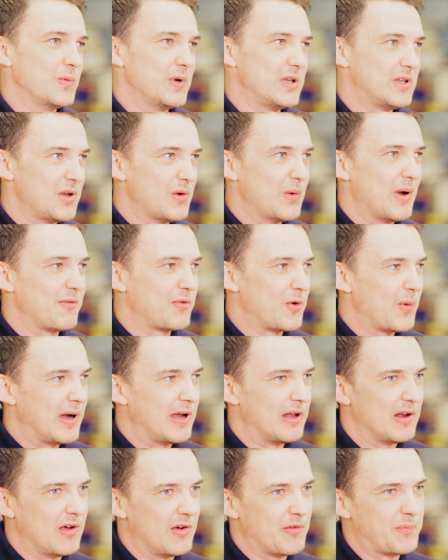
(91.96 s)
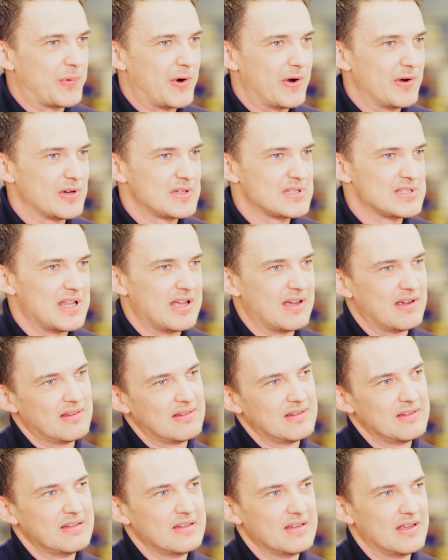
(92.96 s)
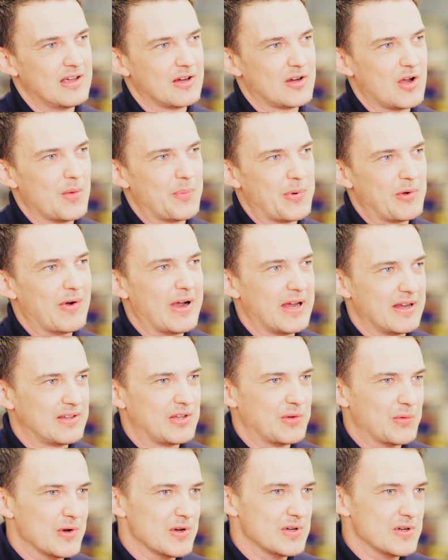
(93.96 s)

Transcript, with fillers: We do have quite a lot of products that are copyrighted to